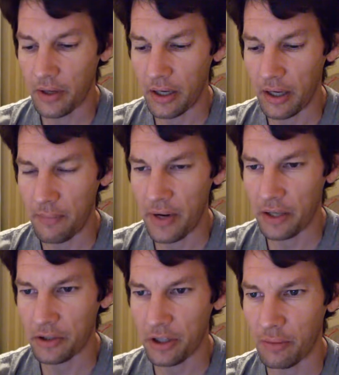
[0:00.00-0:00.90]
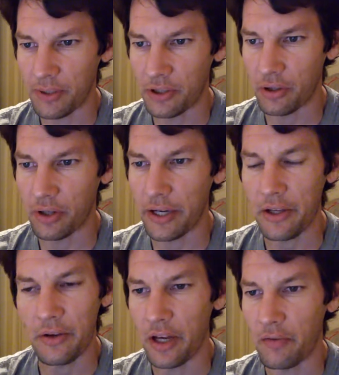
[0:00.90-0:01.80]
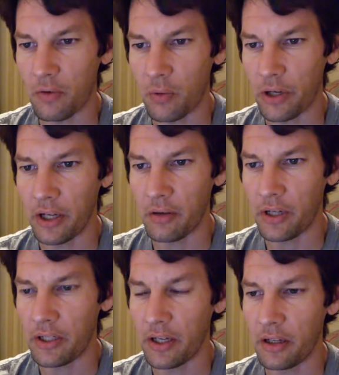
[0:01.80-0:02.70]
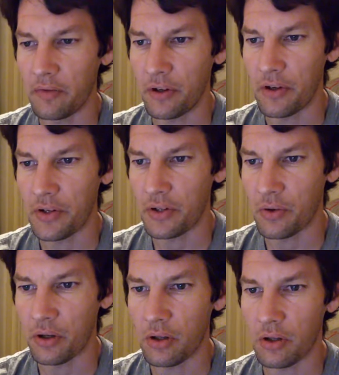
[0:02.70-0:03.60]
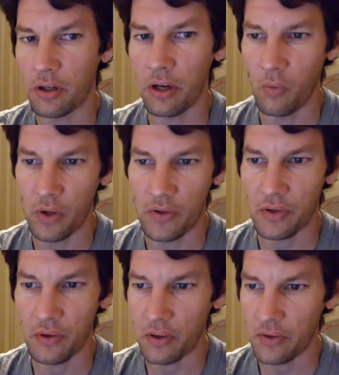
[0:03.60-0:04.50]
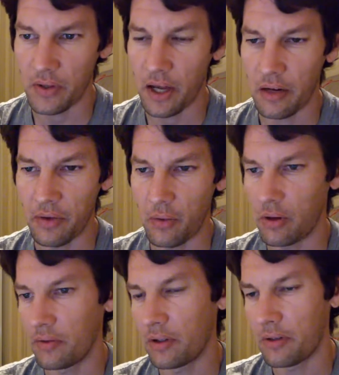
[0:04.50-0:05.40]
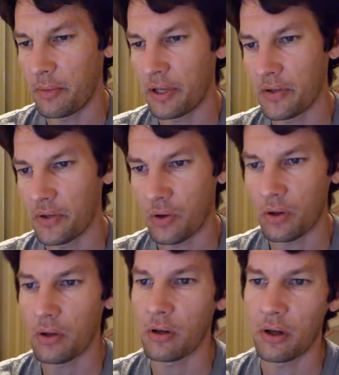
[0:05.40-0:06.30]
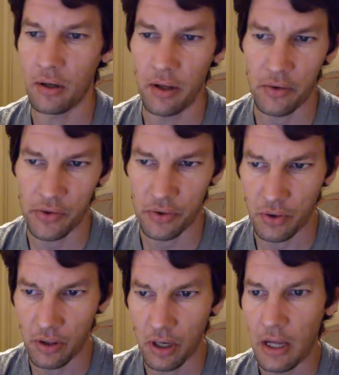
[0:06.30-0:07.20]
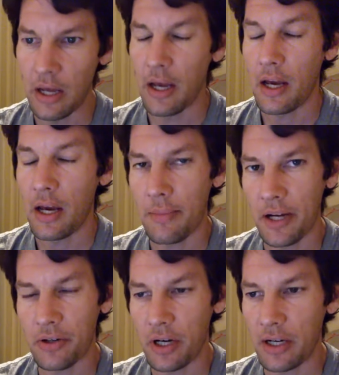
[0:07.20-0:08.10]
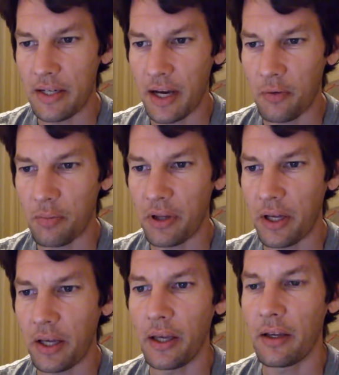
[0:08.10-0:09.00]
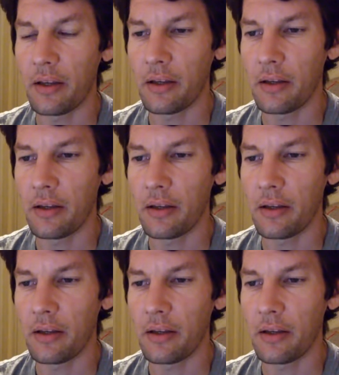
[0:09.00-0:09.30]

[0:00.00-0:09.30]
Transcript: I'm not sure how much credit you get for working in retail. If you're a store clerk at one store, it's kind of equivalent to being a store clerk at another store. And I'm not trying to downplay